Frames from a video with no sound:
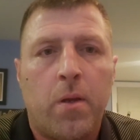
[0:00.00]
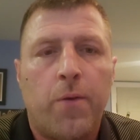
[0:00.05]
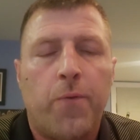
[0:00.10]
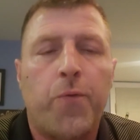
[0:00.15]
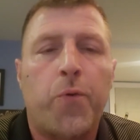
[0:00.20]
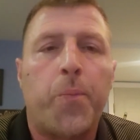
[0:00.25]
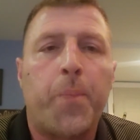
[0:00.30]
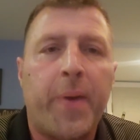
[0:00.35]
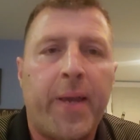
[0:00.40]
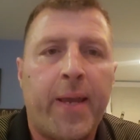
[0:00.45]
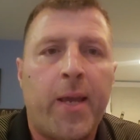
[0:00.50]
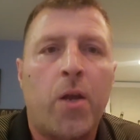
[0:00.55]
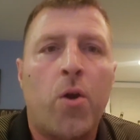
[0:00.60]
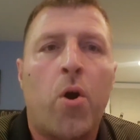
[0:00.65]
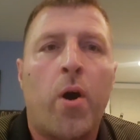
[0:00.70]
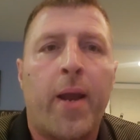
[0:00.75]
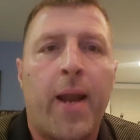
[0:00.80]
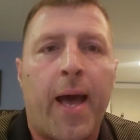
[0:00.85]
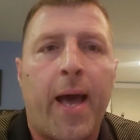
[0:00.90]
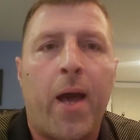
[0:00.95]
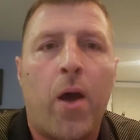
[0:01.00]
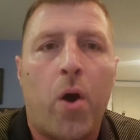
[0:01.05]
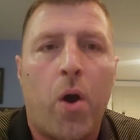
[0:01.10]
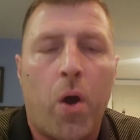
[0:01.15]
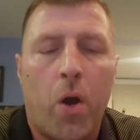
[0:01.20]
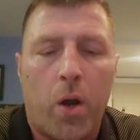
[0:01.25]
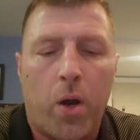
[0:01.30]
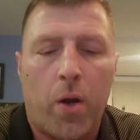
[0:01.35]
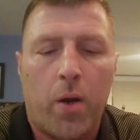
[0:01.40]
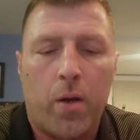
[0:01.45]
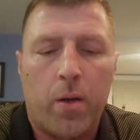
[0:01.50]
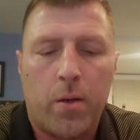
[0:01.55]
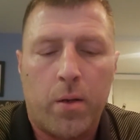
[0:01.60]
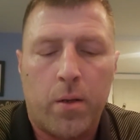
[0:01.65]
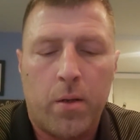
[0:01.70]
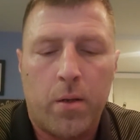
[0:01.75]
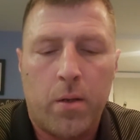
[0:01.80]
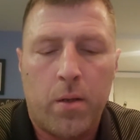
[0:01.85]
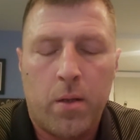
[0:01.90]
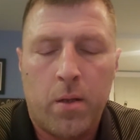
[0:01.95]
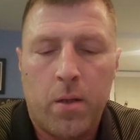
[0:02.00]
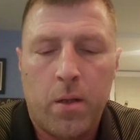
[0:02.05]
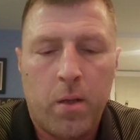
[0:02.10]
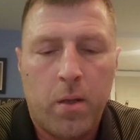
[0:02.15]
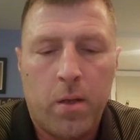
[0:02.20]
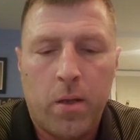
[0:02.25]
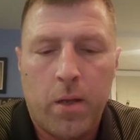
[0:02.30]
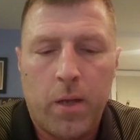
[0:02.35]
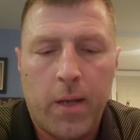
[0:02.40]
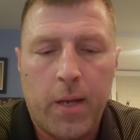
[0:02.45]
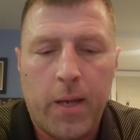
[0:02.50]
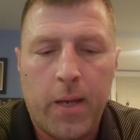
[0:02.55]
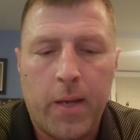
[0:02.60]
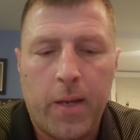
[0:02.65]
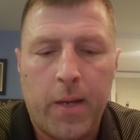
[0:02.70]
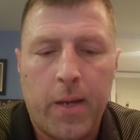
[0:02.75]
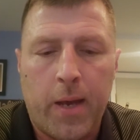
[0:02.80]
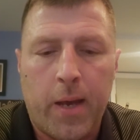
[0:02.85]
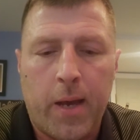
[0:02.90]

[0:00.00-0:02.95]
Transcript: for being on IR. And